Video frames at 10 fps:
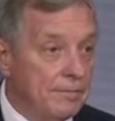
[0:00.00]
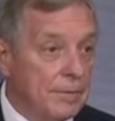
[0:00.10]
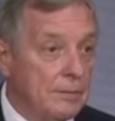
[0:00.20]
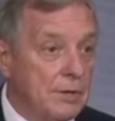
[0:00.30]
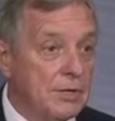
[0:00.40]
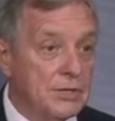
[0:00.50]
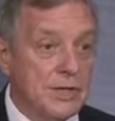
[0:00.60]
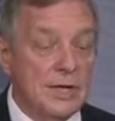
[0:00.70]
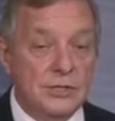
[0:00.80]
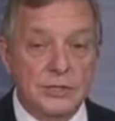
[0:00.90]
because of
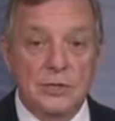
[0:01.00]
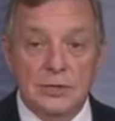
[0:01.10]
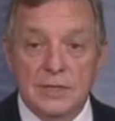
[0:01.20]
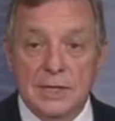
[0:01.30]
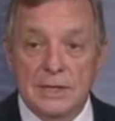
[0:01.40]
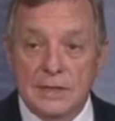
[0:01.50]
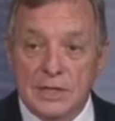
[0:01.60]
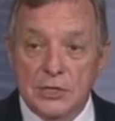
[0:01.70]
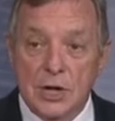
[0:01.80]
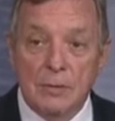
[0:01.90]
the uncertainty that
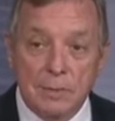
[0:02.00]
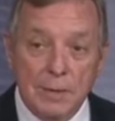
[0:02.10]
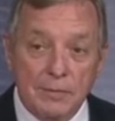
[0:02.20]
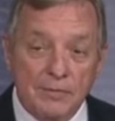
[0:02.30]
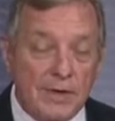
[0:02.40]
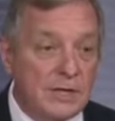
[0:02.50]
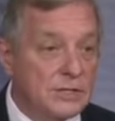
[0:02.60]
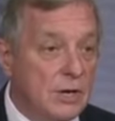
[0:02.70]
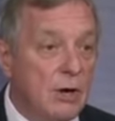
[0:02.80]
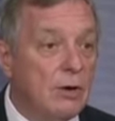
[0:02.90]
these young people
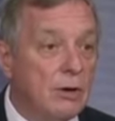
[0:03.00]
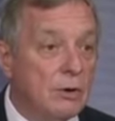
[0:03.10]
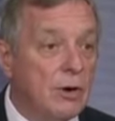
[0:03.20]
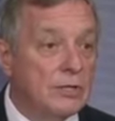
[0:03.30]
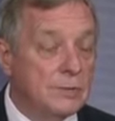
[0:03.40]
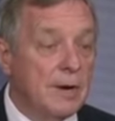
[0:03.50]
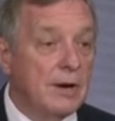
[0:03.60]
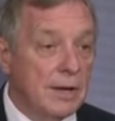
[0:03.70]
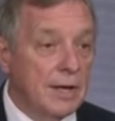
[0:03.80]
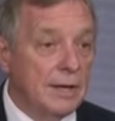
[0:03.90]
face all across
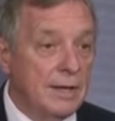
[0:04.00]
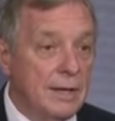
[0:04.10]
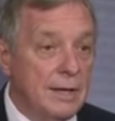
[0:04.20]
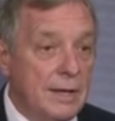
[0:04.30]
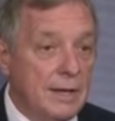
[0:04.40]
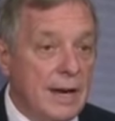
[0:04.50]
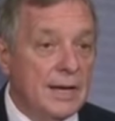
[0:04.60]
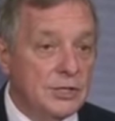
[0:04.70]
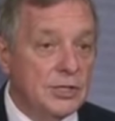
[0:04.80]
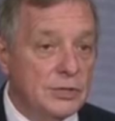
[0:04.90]
America,
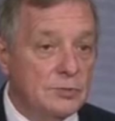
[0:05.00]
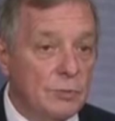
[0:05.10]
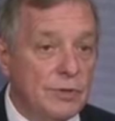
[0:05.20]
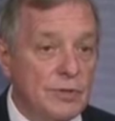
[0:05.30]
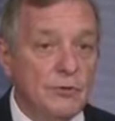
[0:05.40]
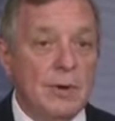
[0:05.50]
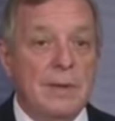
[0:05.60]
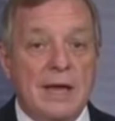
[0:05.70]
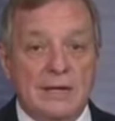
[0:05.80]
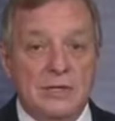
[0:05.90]
not just with the
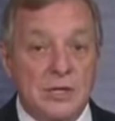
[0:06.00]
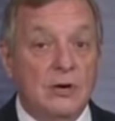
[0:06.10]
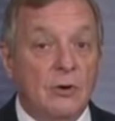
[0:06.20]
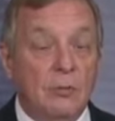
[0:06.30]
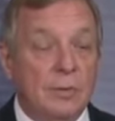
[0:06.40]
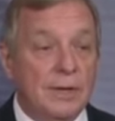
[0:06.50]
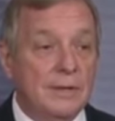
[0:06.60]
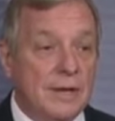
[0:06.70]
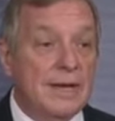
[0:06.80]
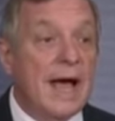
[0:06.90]
DREAM Act in general,
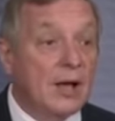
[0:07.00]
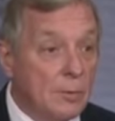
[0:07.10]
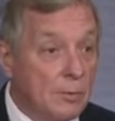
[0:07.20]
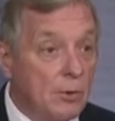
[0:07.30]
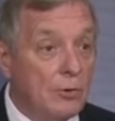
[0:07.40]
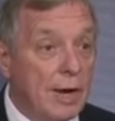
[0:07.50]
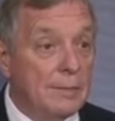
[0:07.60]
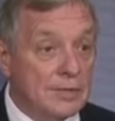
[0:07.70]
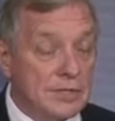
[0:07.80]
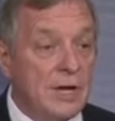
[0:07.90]
but the DACA
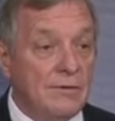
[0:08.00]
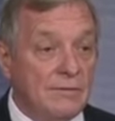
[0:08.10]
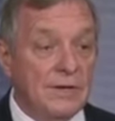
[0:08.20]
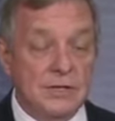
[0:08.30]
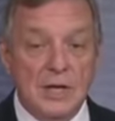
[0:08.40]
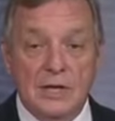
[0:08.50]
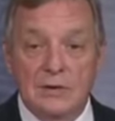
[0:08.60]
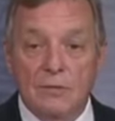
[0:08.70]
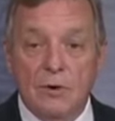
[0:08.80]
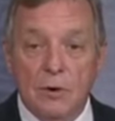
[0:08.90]
program itself, an
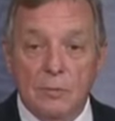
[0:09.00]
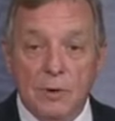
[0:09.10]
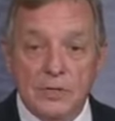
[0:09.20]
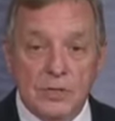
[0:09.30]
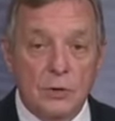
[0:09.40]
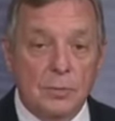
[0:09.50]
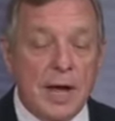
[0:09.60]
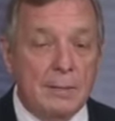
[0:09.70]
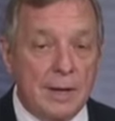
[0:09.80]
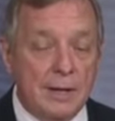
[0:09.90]
executive order of President Obama.